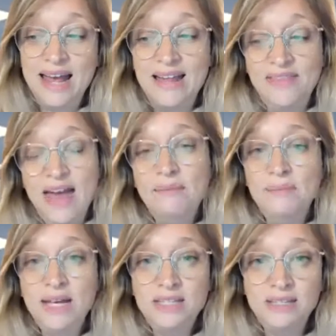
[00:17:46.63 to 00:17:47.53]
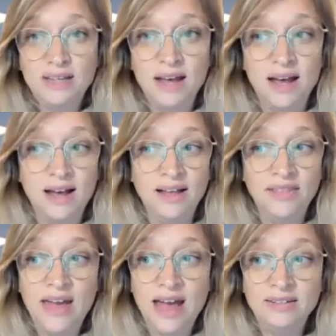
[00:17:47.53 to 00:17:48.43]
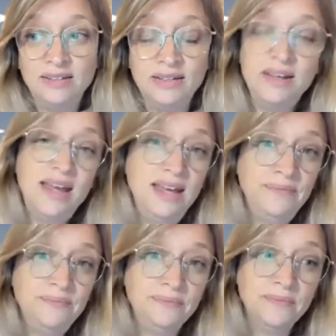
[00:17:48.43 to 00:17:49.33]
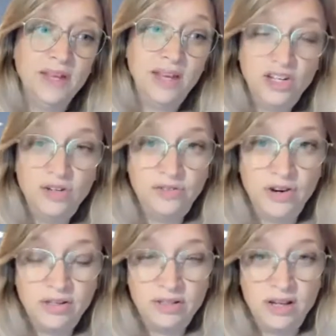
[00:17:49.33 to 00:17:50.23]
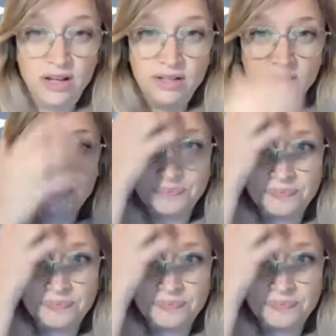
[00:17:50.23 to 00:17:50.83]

And that means that today in universities,